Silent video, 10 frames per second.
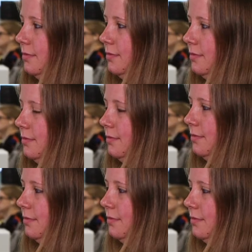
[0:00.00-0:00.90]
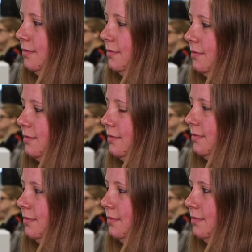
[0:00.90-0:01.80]

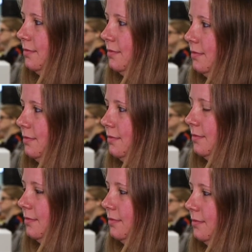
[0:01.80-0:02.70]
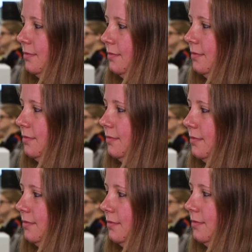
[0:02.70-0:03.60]

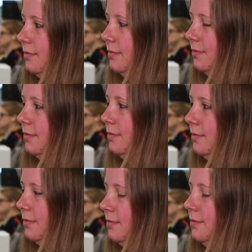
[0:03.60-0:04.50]
This person isn't speaking.